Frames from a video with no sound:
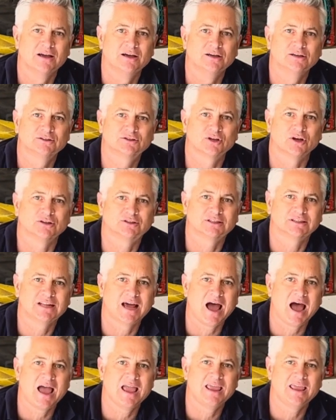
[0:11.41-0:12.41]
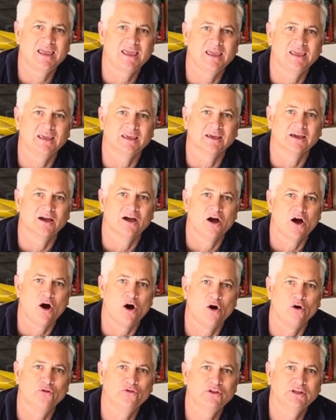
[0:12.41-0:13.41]
So today here
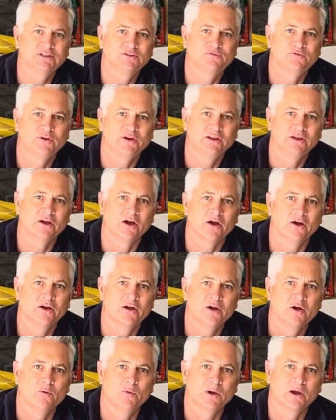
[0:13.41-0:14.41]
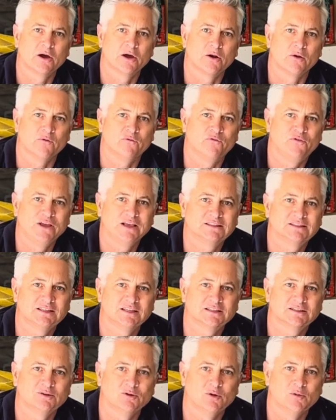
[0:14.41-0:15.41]
on this video we're going to fix
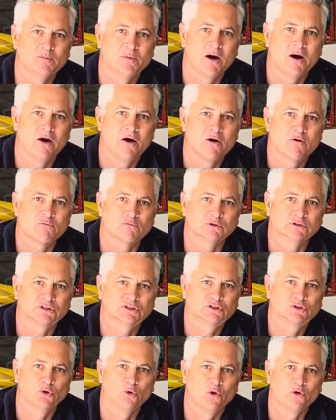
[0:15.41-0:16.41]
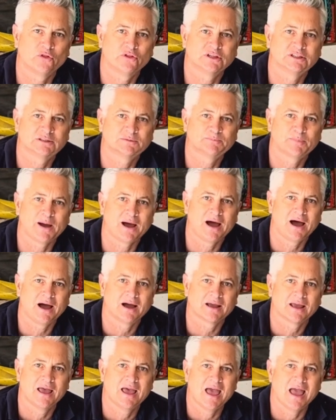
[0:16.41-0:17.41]
this lawnmower, restore the
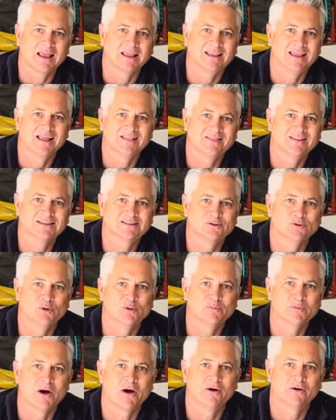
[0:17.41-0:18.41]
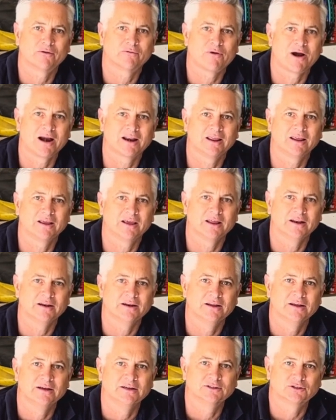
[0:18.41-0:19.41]
spark and get this lawnmower running again.
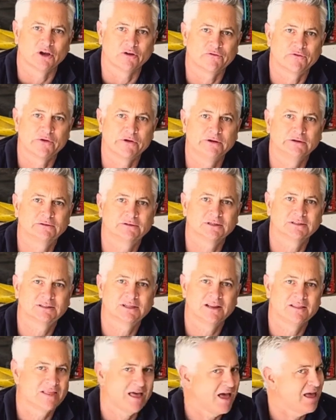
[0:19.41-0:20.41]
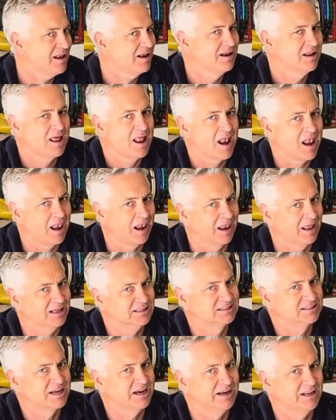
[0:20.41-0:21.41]
So if you're interested in that,
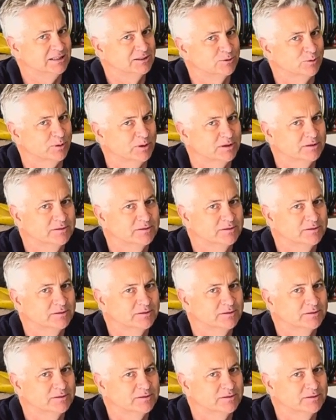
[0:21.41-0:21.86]
let's get into it.